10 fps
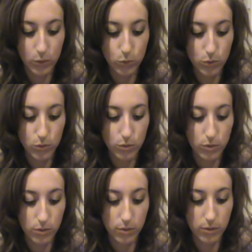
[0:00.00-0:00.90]

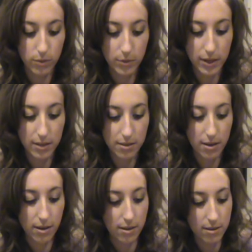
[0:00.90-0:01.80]
Ooh, we're getting
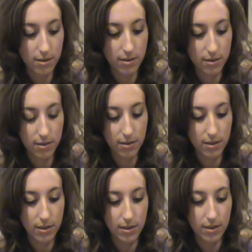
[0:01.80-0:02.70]
there.
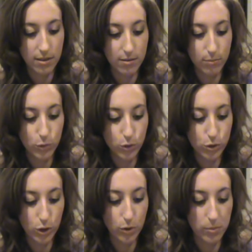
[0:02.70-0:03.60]

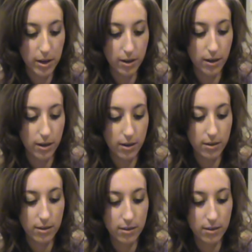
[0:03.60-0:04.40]
Mucho better.